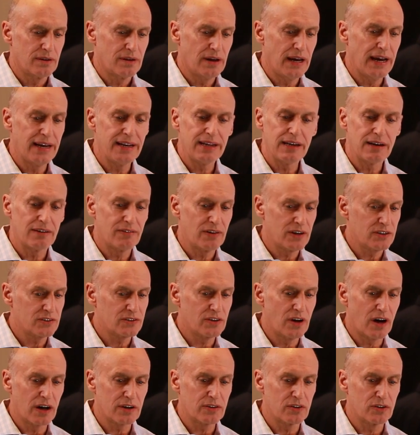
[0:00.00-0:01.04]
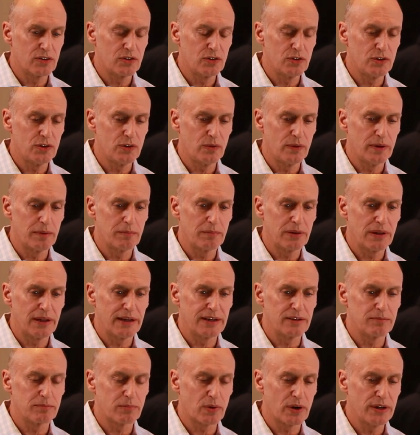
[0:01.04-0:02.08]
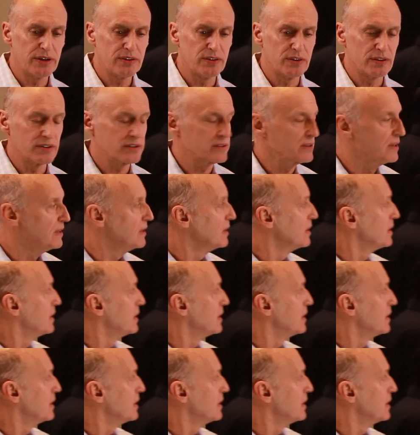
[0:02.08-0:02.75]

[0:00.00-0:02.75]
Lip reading: any of us doctors who do implant bridges,